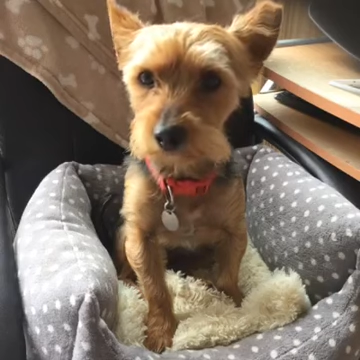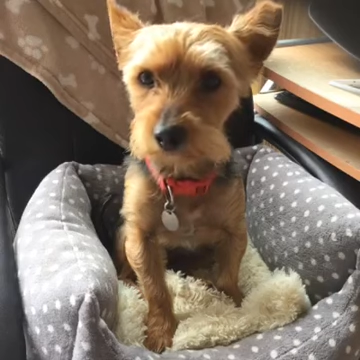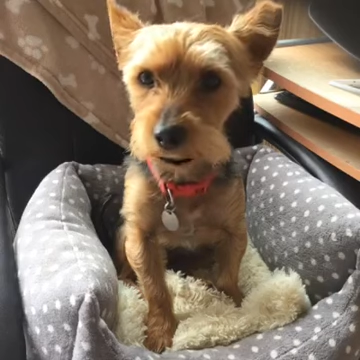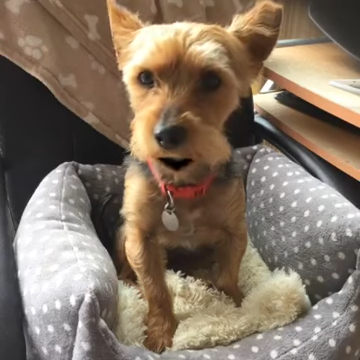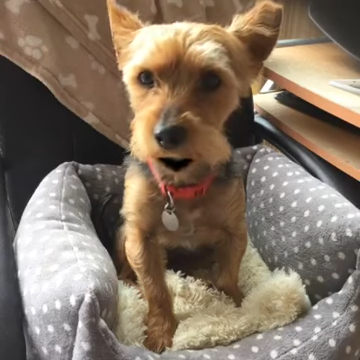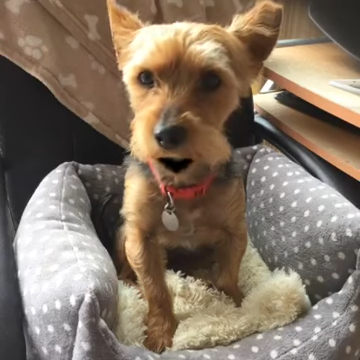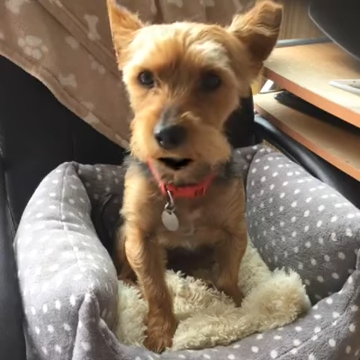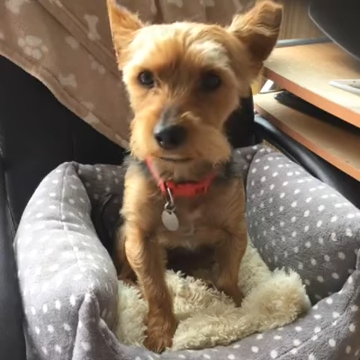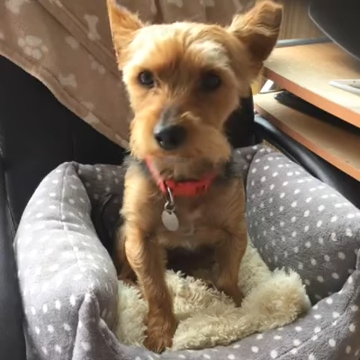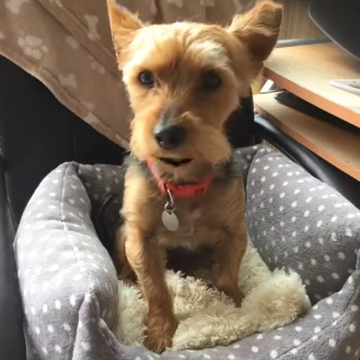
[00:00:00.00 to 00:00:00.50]

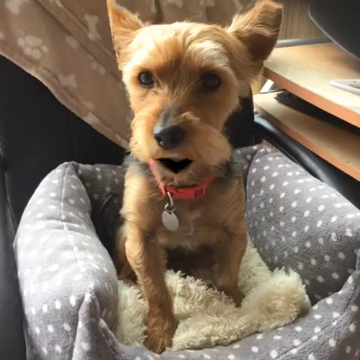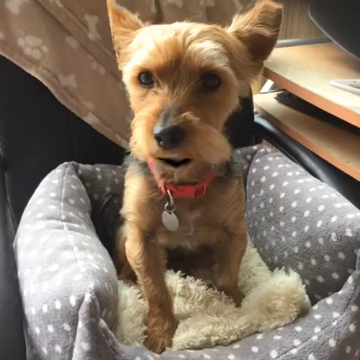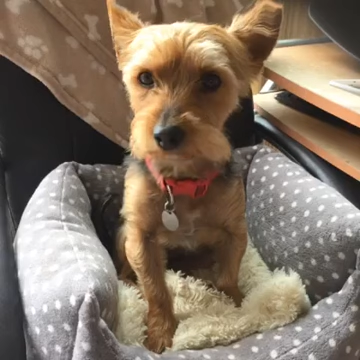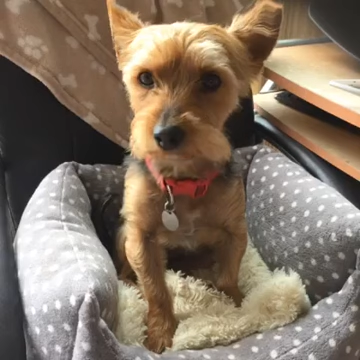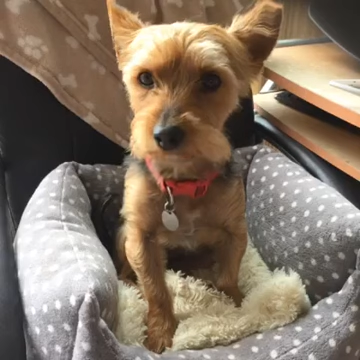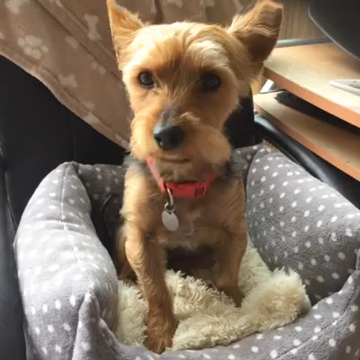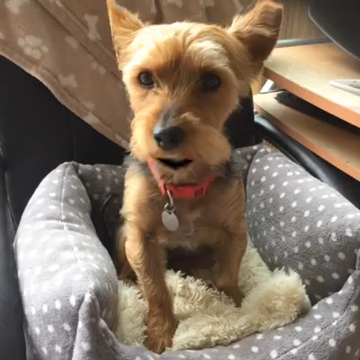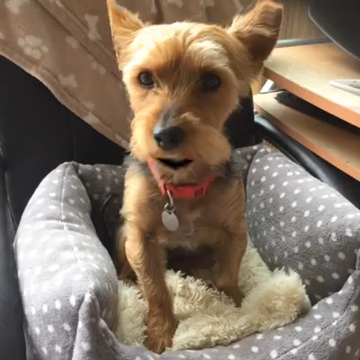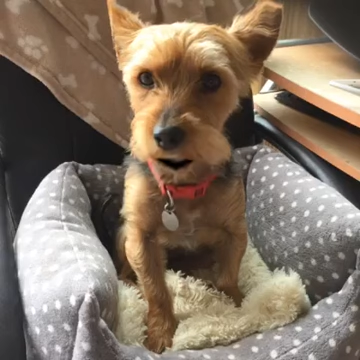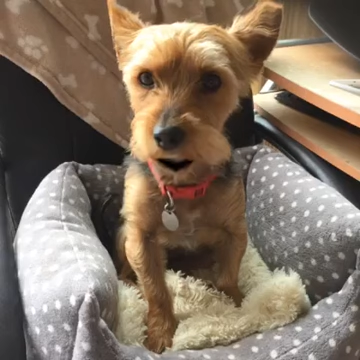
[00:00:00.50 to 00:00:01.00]
I ain't been
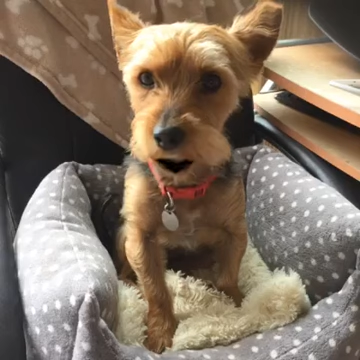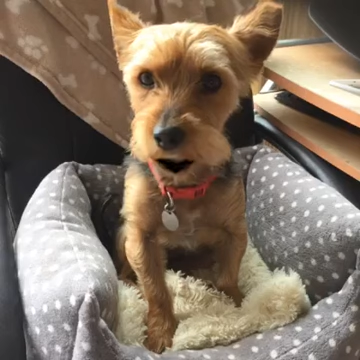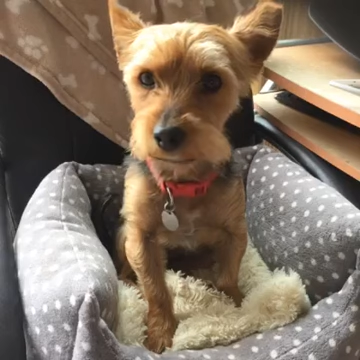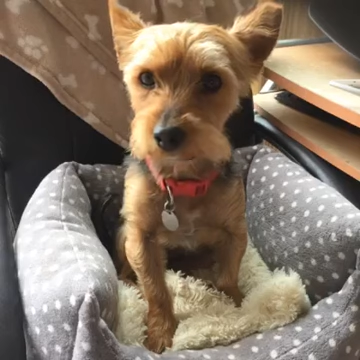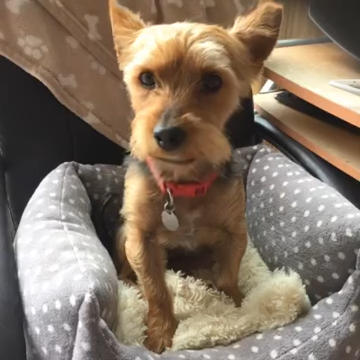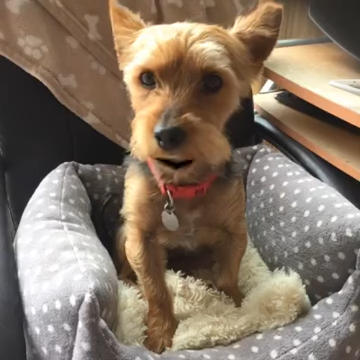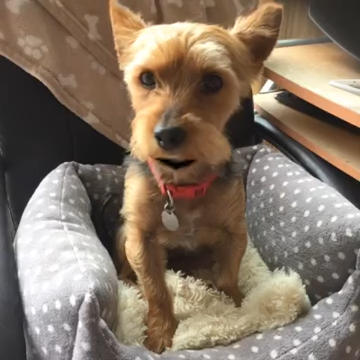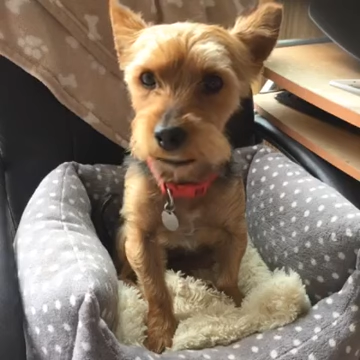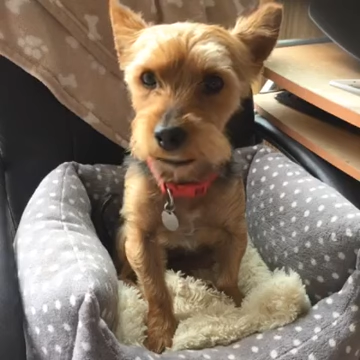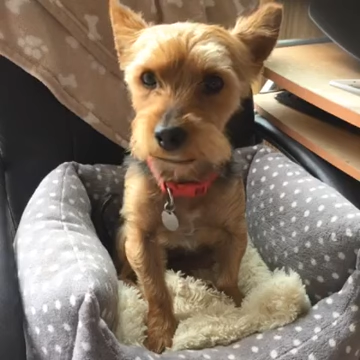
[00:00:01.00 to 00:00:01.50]
scared
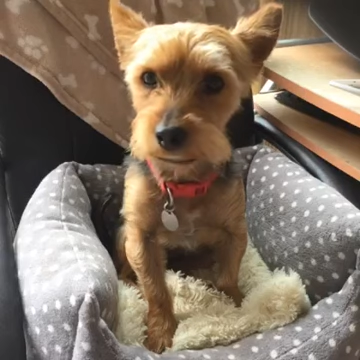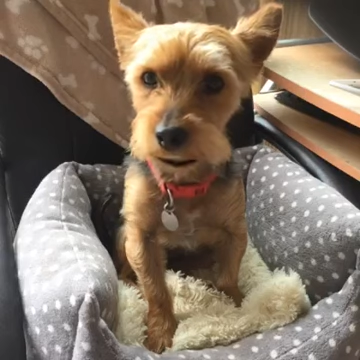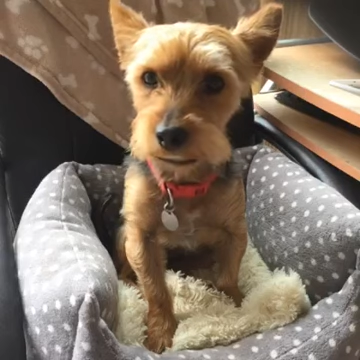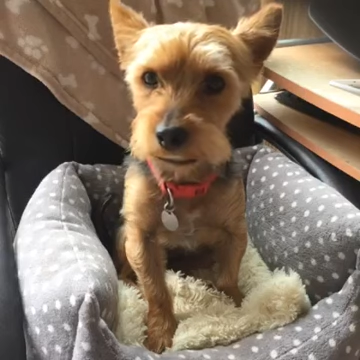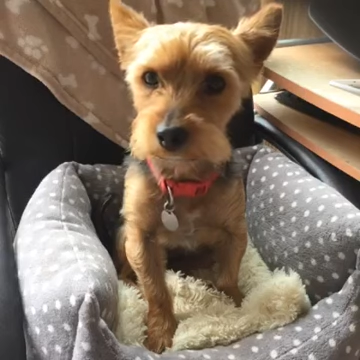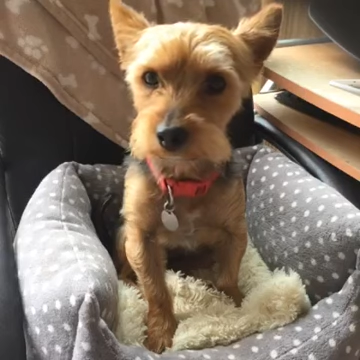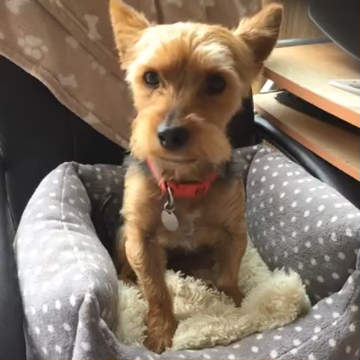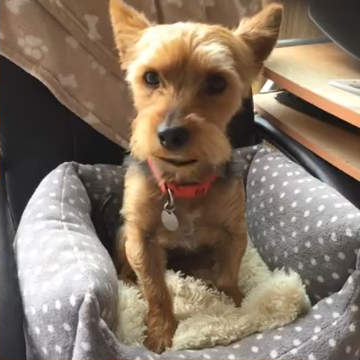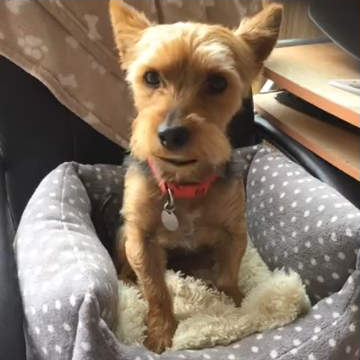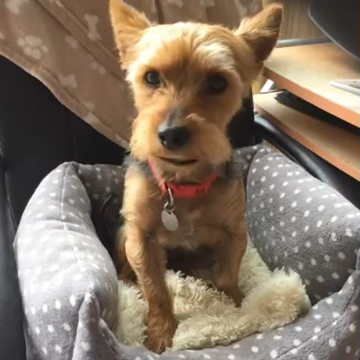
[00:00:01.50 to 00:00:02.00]
enough in today,
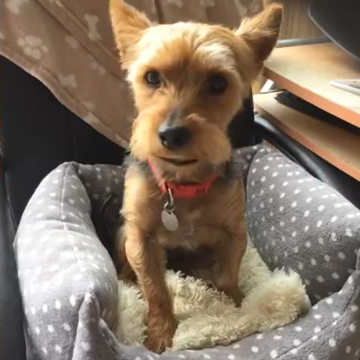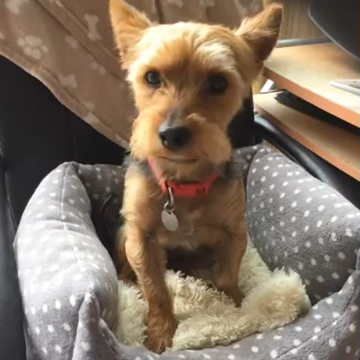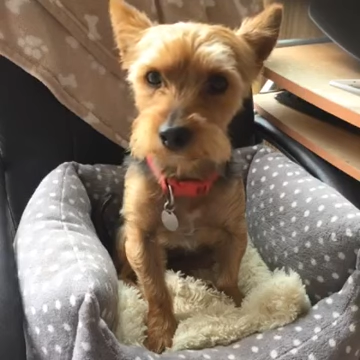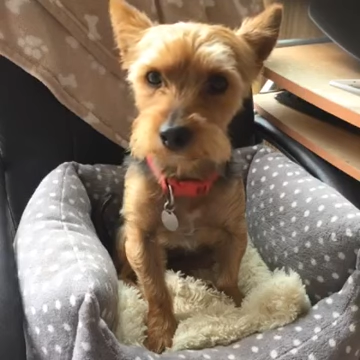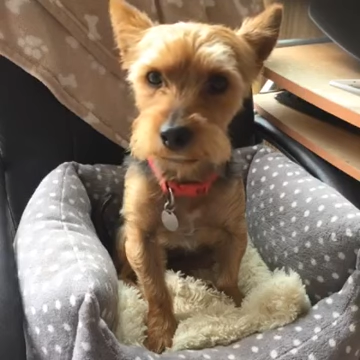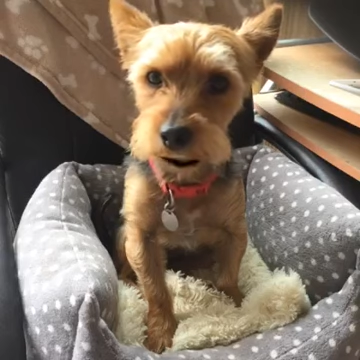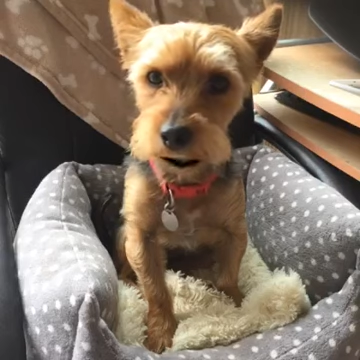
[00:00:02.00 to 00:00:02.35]
so that's